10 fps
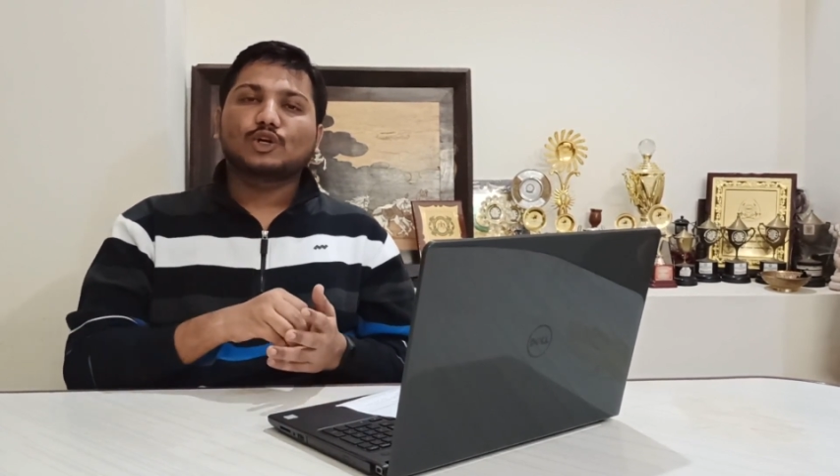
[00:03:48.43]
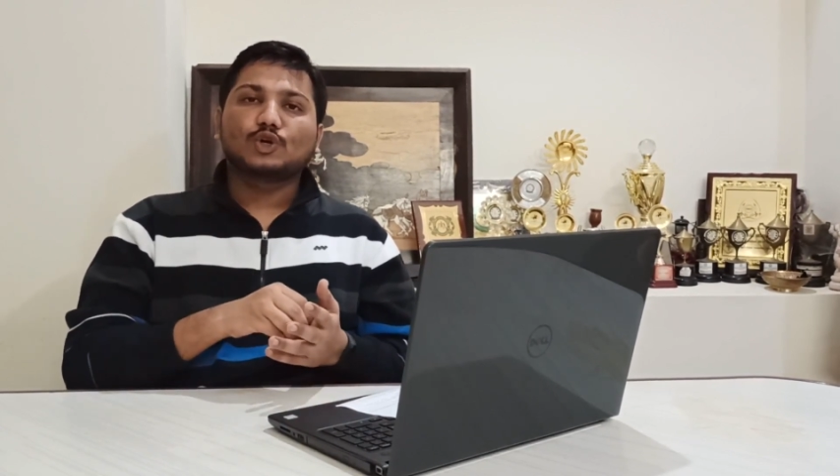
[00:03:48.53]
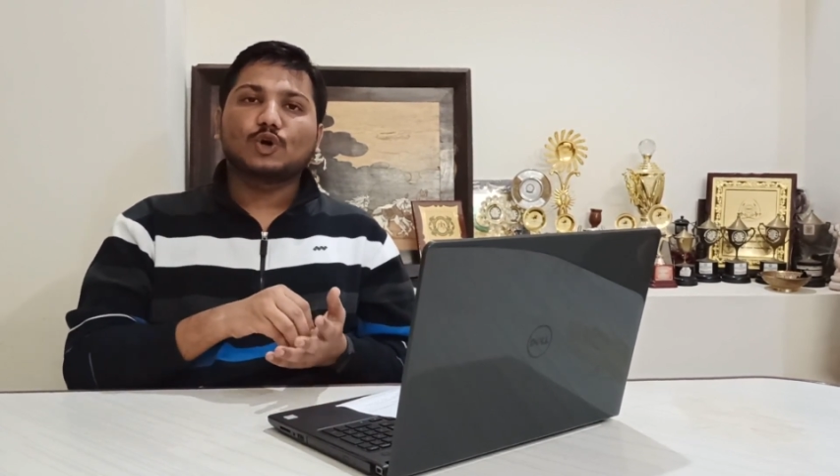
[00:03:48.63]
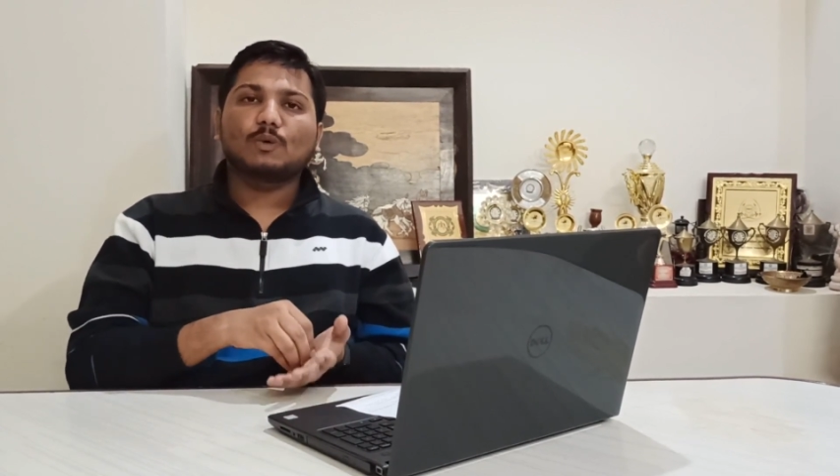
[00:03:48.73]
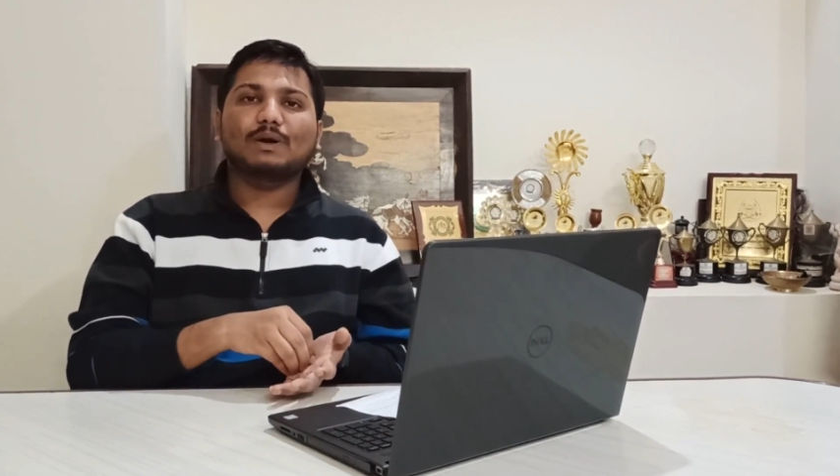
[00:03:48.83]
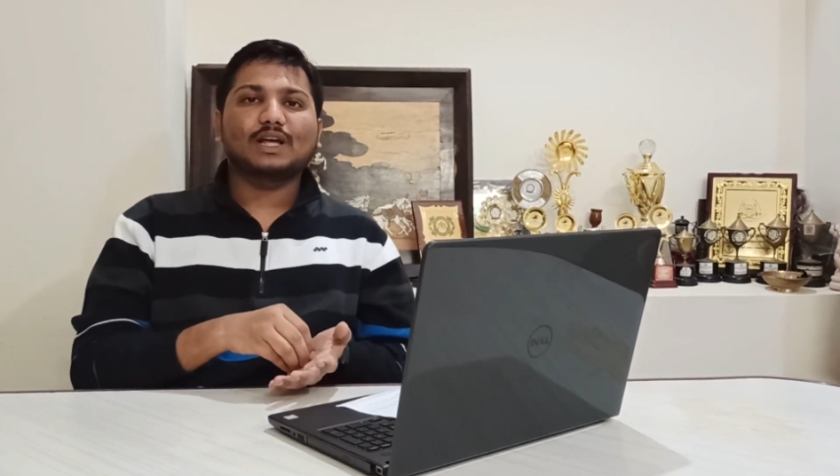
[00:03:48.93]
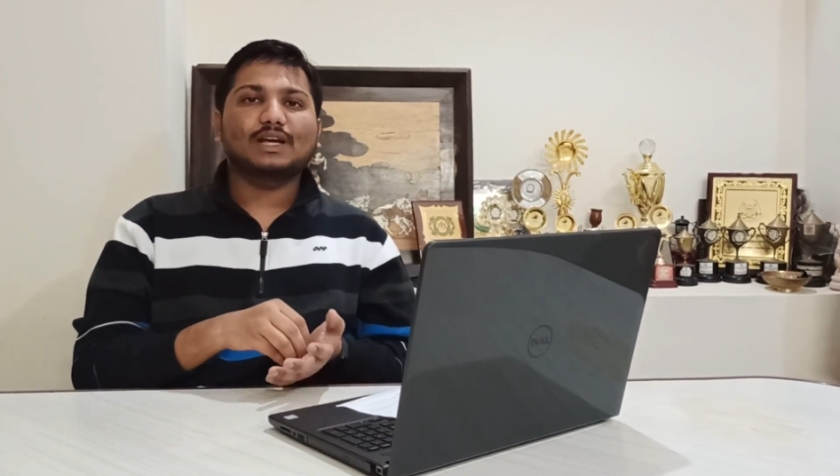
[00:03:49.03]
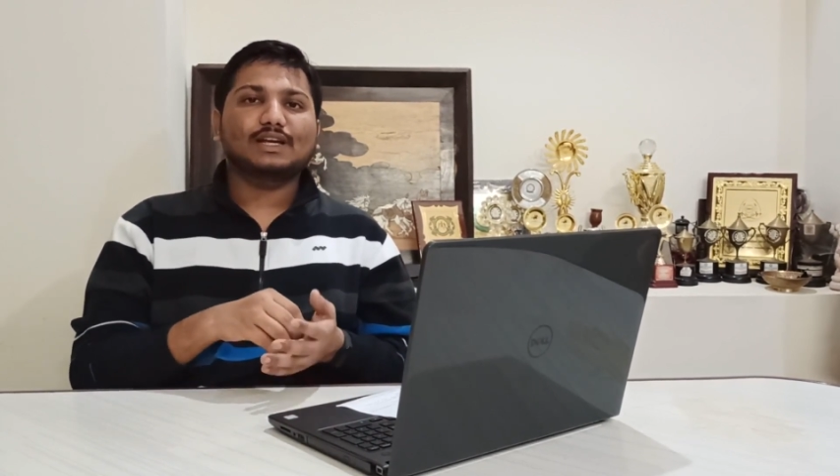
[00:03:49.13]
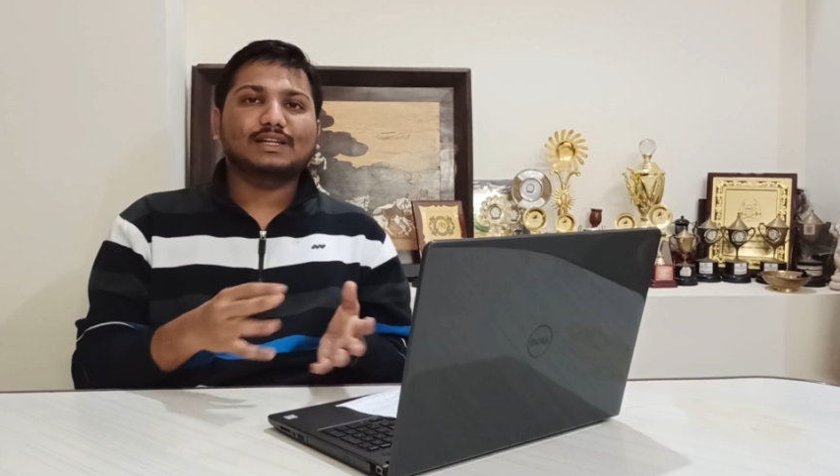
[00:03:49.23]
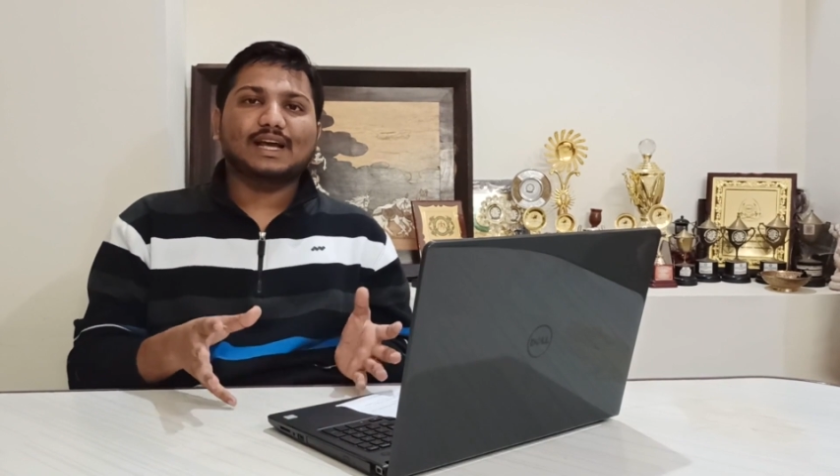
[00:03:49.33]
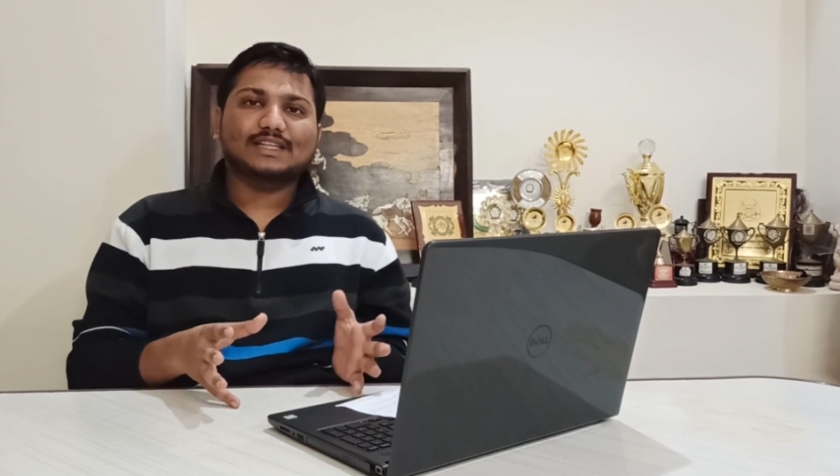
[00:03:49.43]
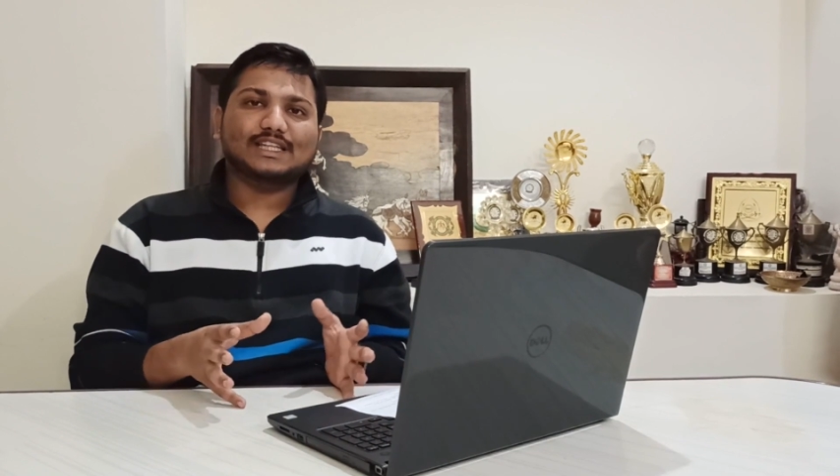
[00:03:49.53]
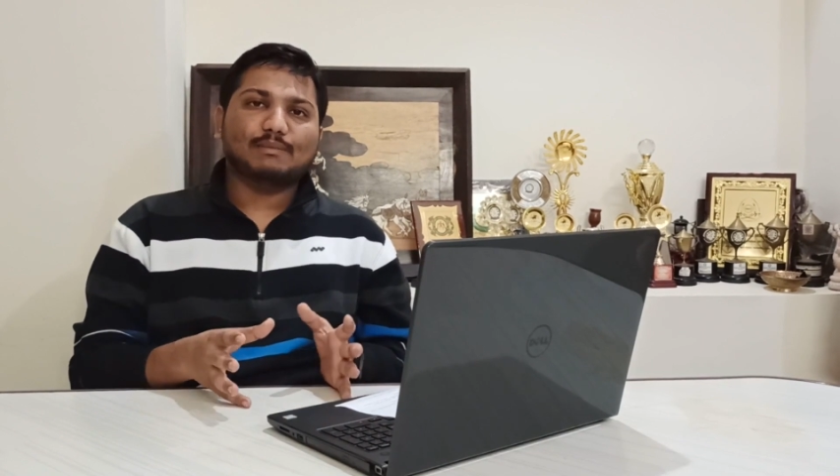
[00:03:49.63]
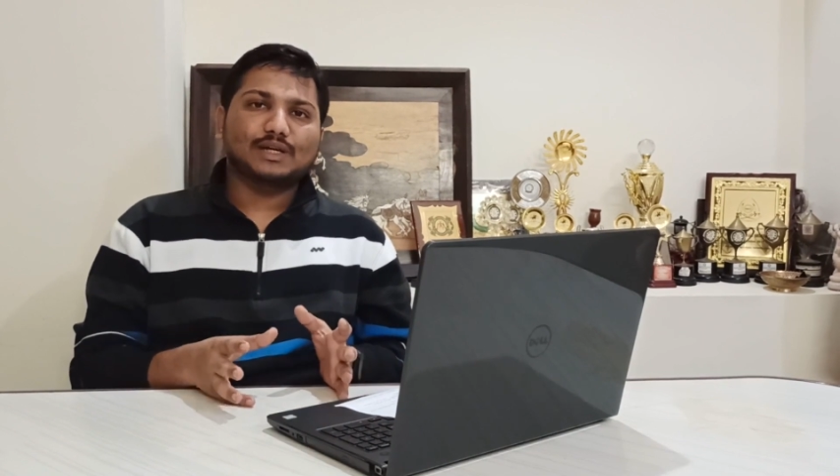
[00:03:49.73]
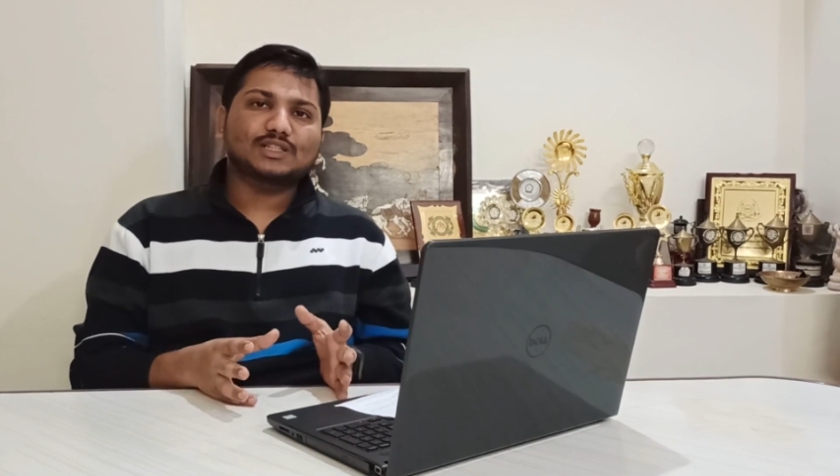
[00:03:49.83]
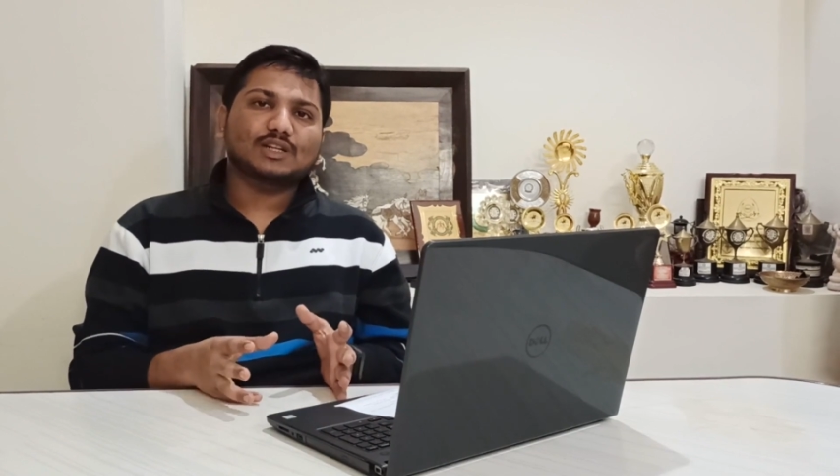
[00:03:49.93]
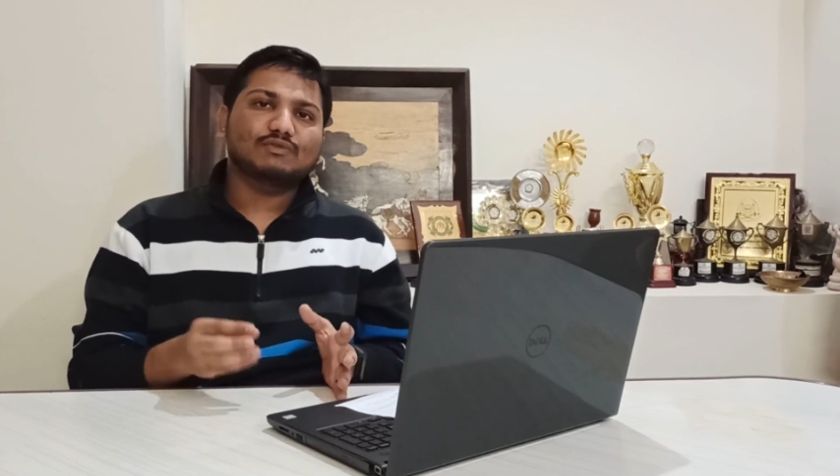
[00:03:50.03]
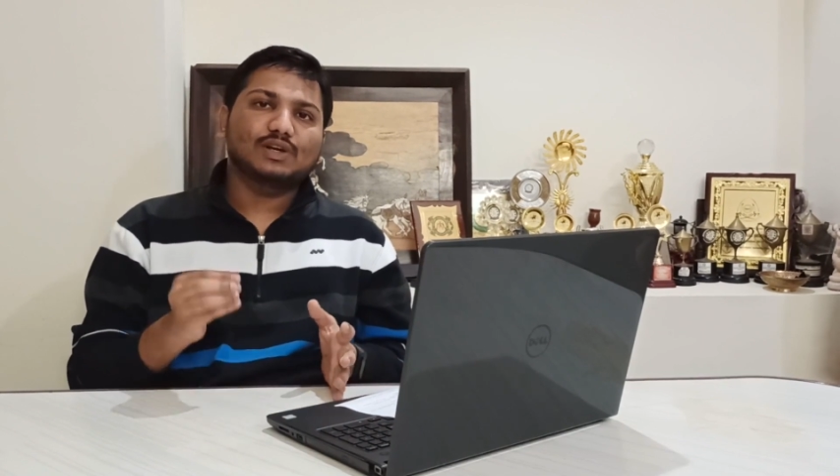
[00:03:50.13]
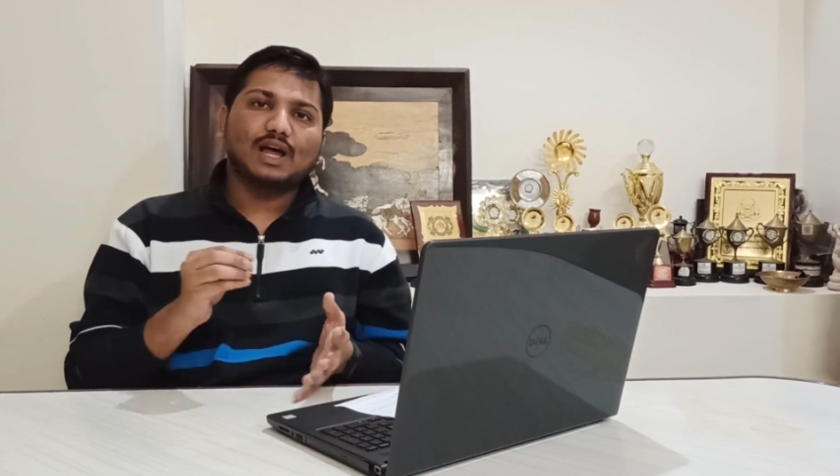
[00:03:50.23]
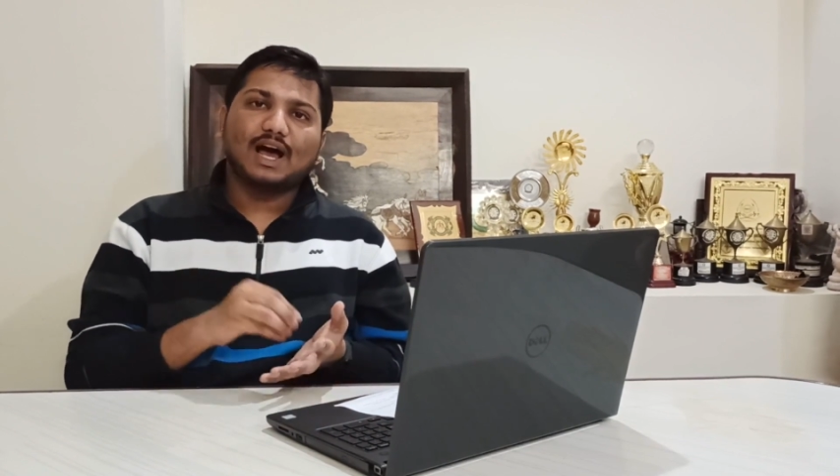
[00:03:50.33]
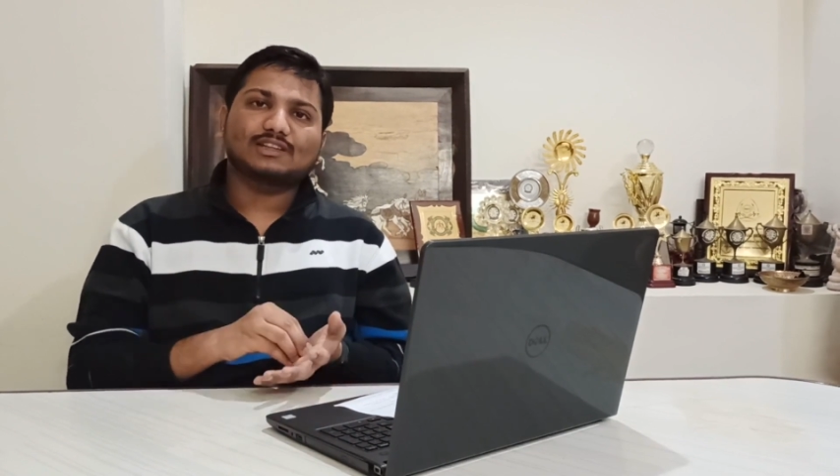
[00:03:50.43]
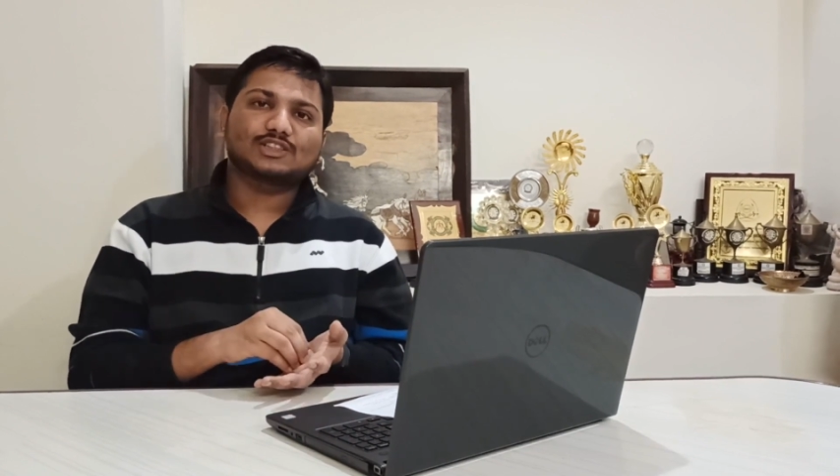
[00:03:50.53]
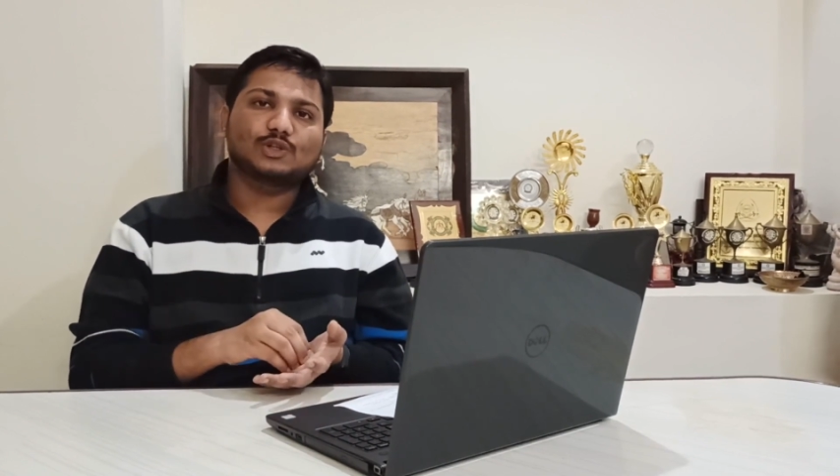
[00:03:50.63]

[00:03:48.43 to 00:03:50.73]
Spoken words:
nobody in the examination will ask